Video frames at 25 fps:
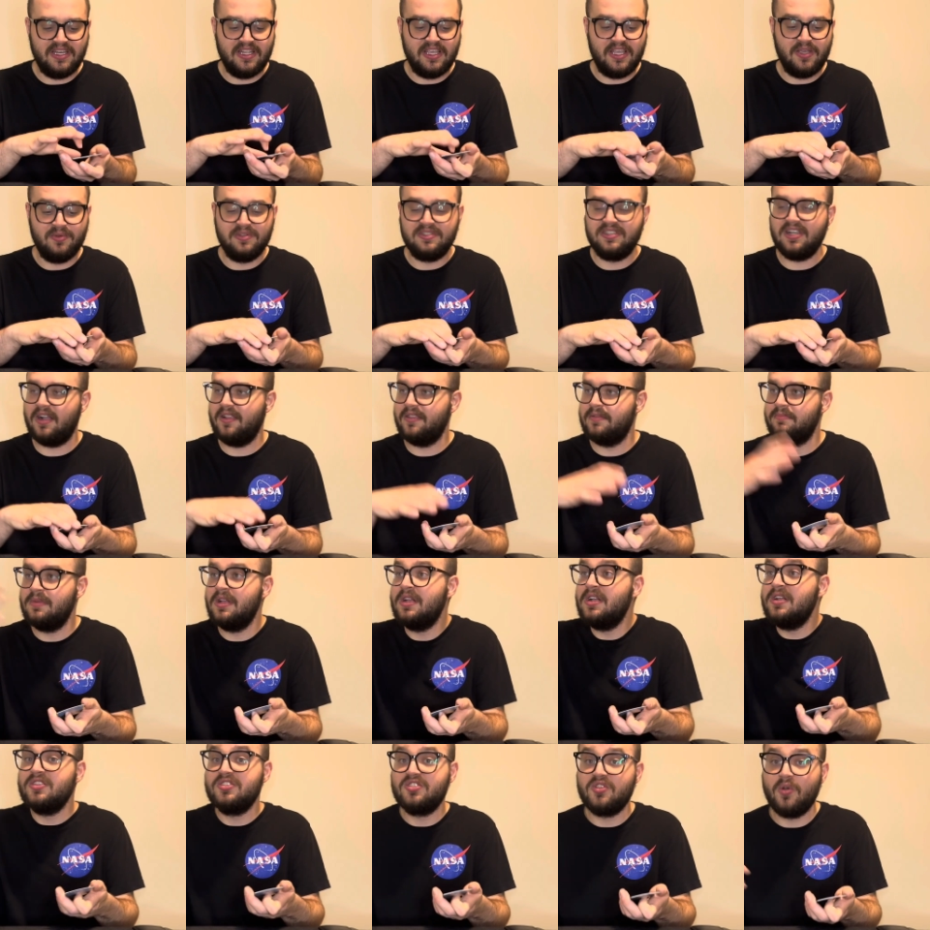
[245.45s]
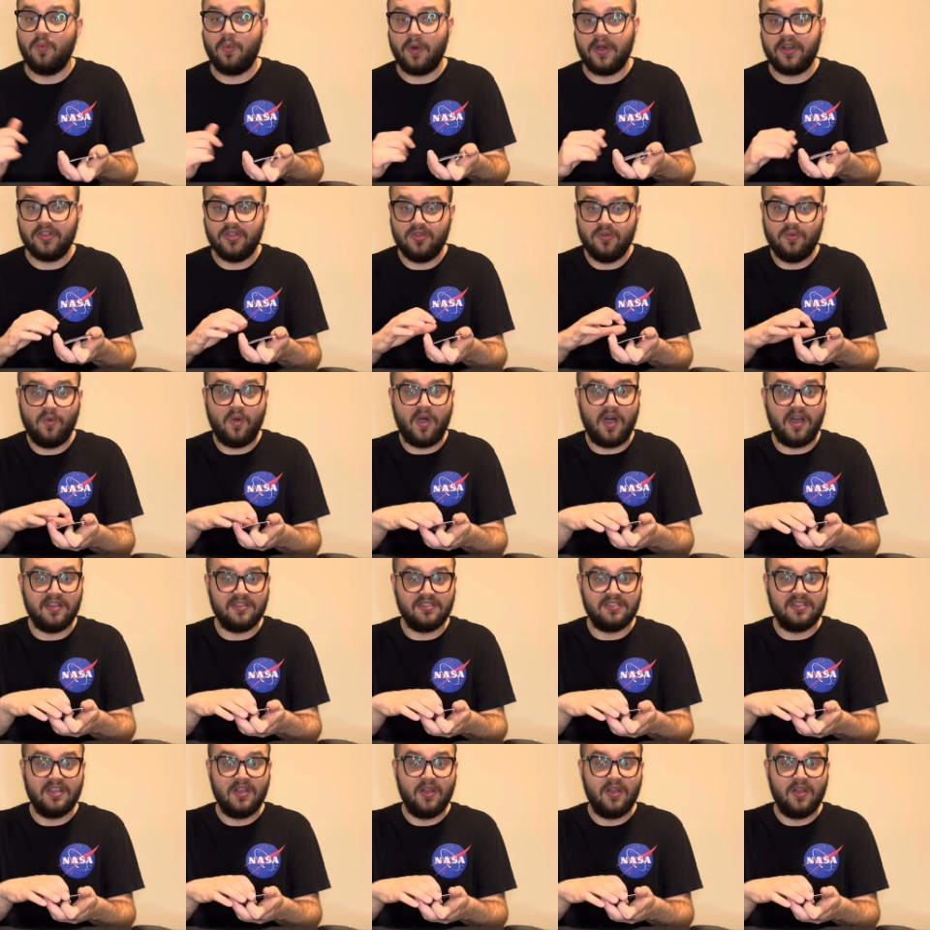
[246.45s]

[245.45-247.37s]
He would tell them, so where do you want?